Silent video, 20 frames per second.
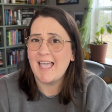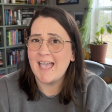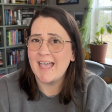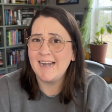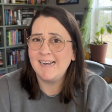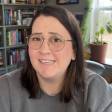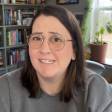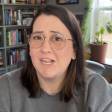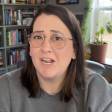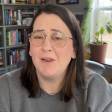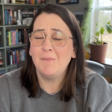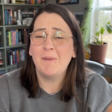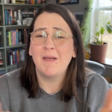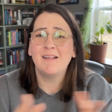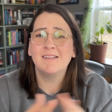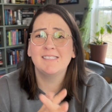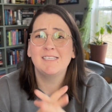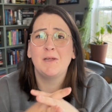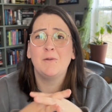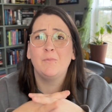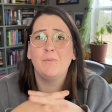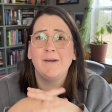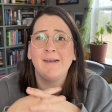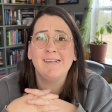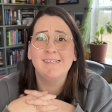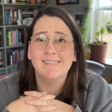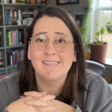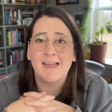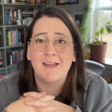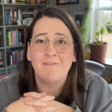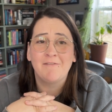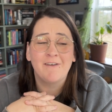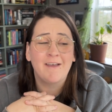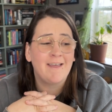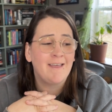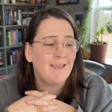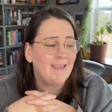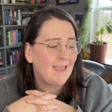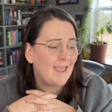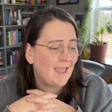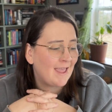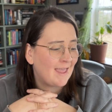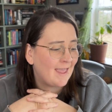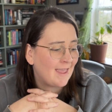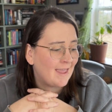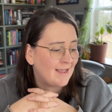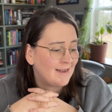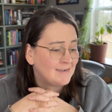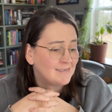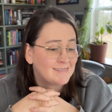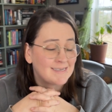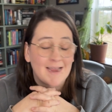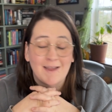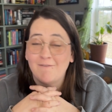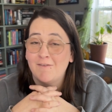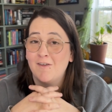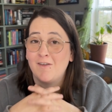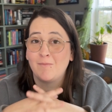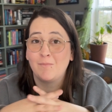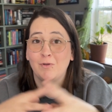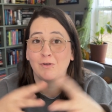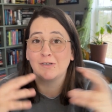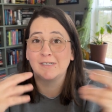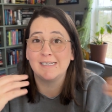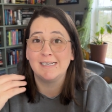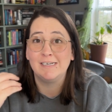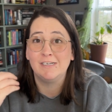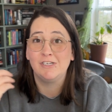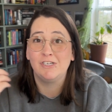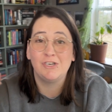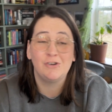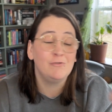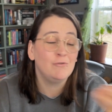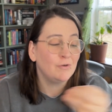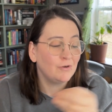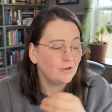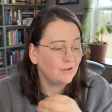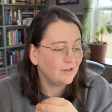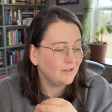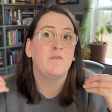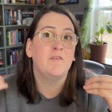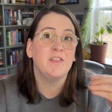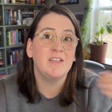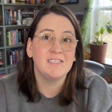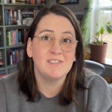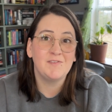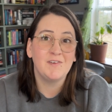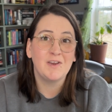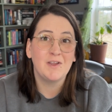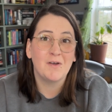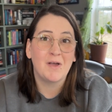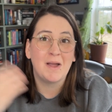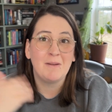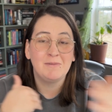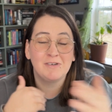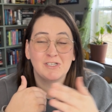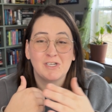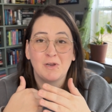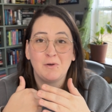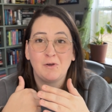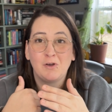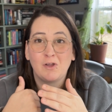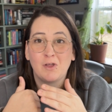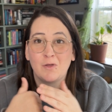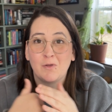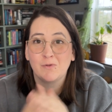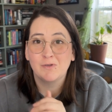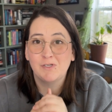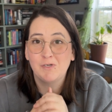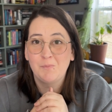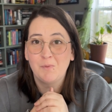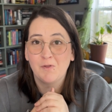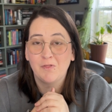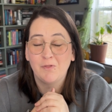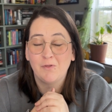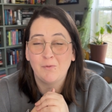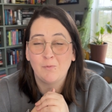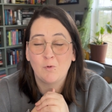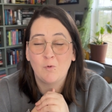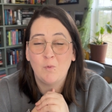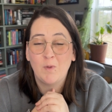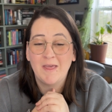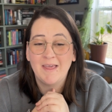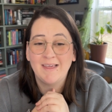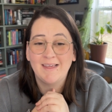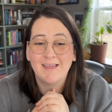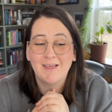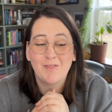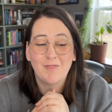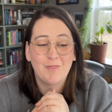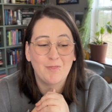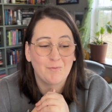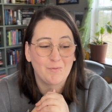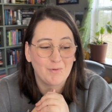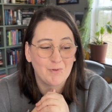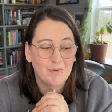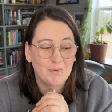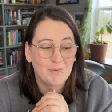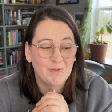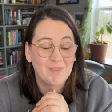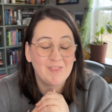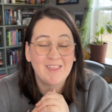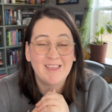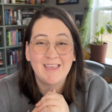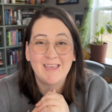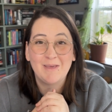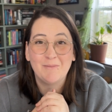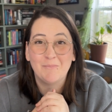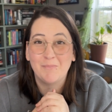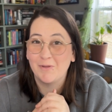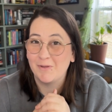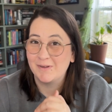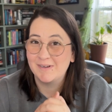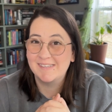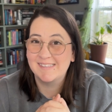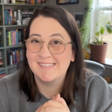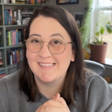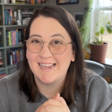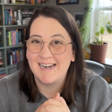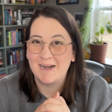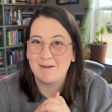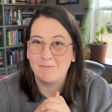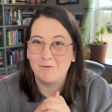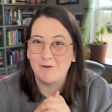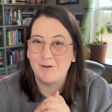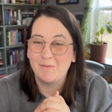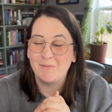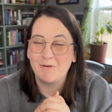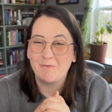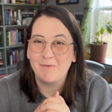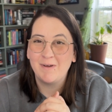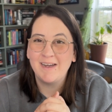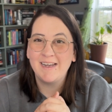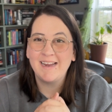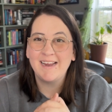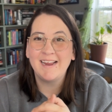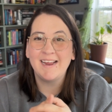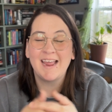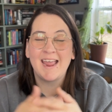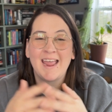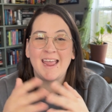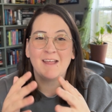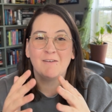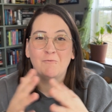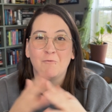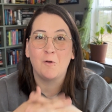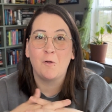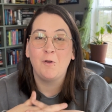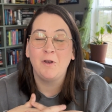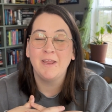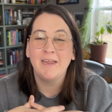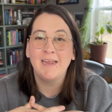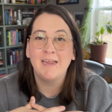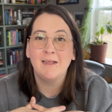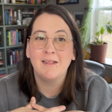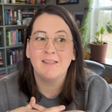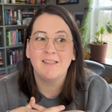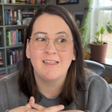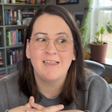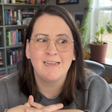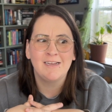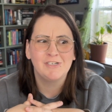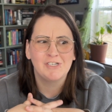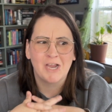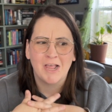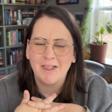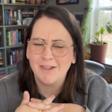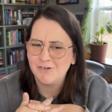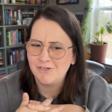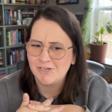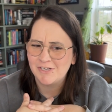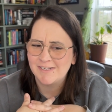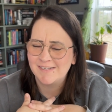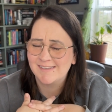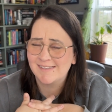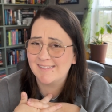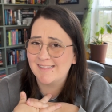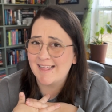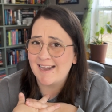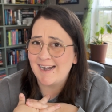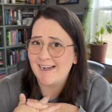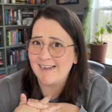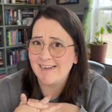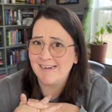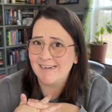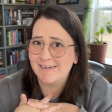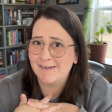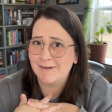And it's all about celebrating sci-fi and sci-fi books in general. For this video, I'm just going to go super quick through the books that I'm going to be reading and rolling the challenges that I need to